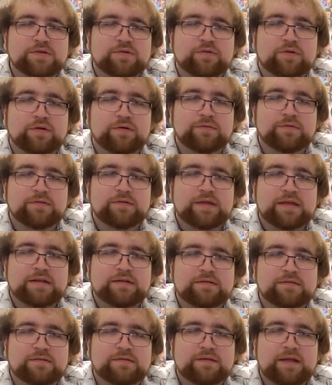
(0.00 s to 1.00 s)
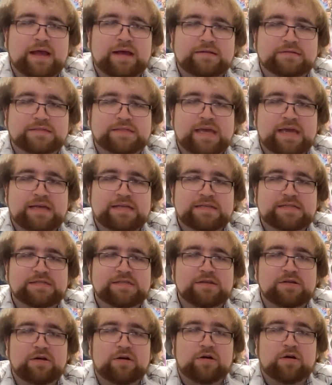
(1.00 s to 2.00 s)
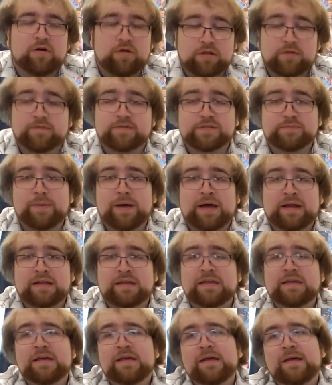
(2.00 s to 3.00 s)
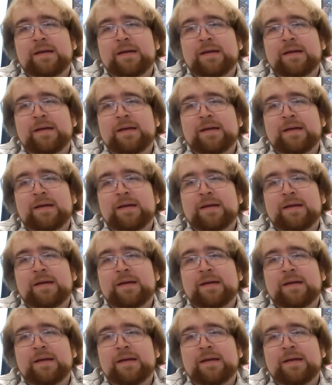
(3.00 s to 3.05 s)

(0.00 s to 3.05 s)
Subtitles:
or in Al's case, all of his body.